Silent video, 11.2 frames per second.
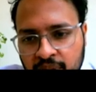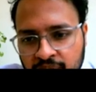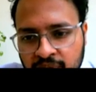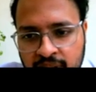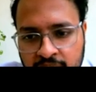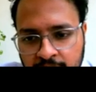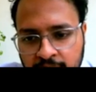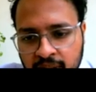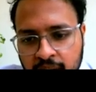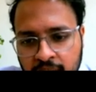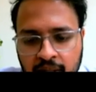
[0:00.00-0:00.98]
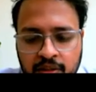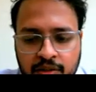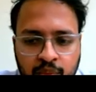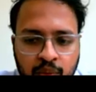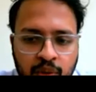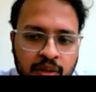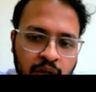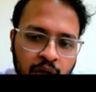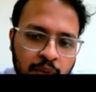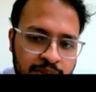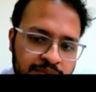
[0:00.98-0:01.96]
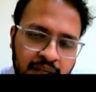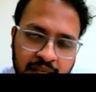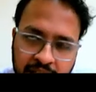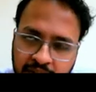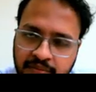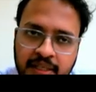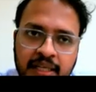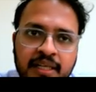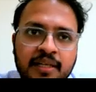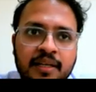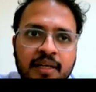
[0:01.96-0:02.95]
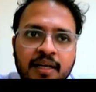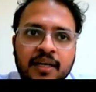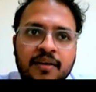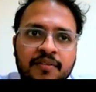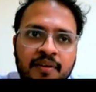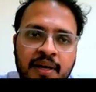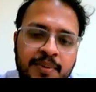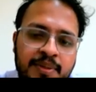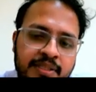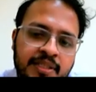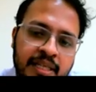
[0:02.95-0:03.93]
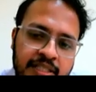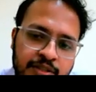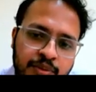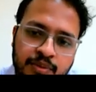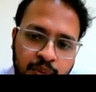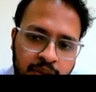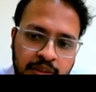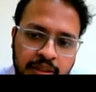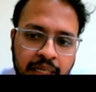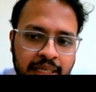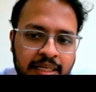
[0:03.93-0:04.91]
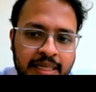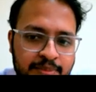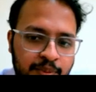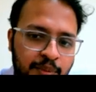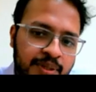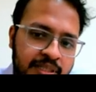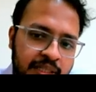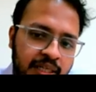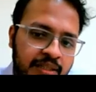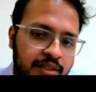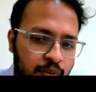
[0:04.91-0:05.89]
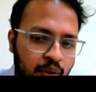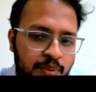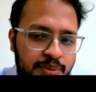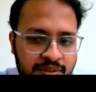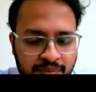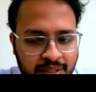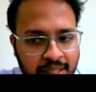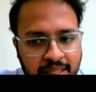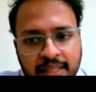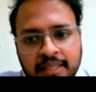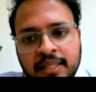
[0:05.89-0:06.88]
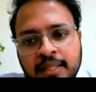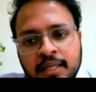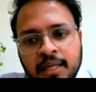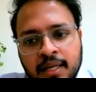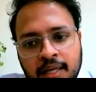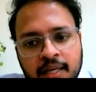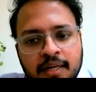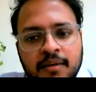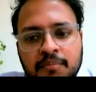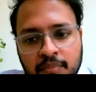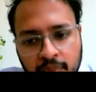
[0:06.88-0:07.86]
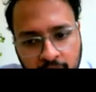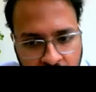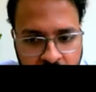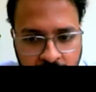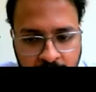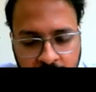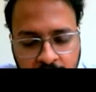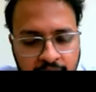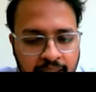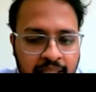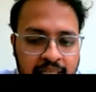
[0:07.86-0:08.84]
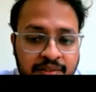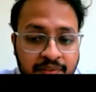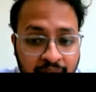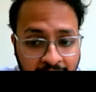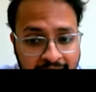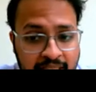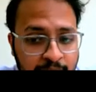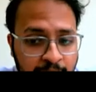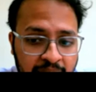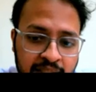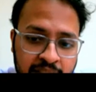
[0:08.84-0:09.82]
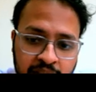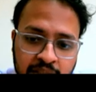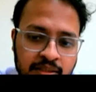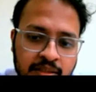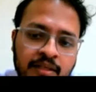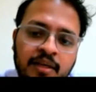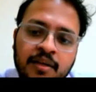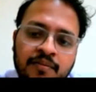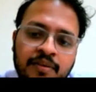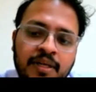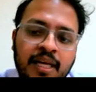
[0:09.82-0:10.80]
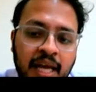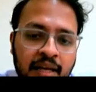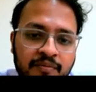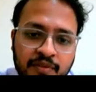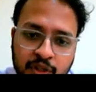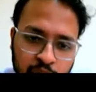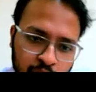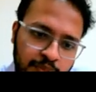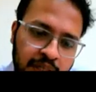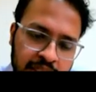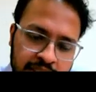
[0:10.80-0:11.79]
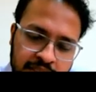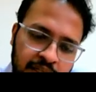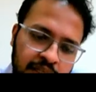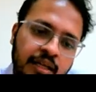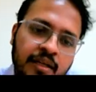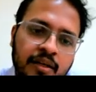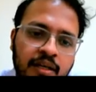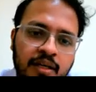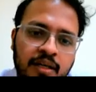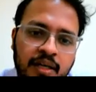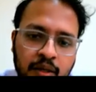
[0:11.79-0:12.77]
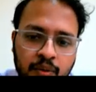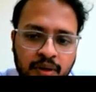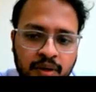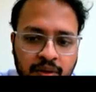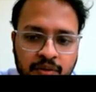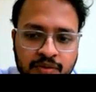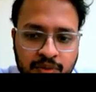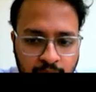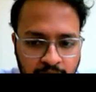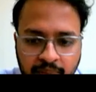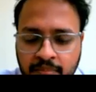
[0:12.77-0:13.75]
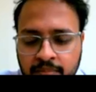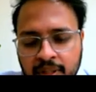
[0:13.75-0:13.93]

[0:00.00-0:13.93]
Reversible. So what are the options we have? We can 5% dextrose water and desmopressin are the two options we can consider. In case of high risk patients, we should be considering relowering of sodium.